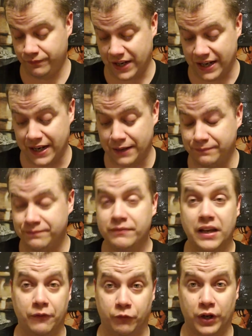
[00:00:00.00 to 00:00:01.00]
and then,
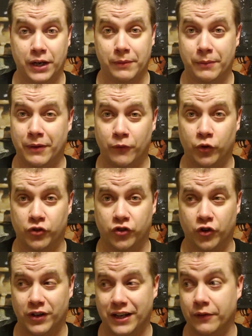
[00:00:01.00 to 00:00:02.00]
and forgive me, my voice is
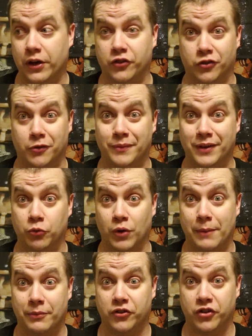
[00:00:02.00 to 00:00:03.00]
starting to give out, so I'm going to
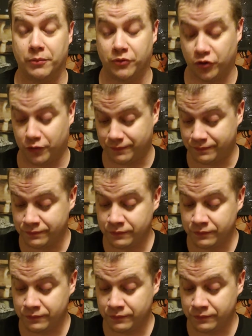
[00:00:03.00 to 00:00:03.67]
wrap this up soon.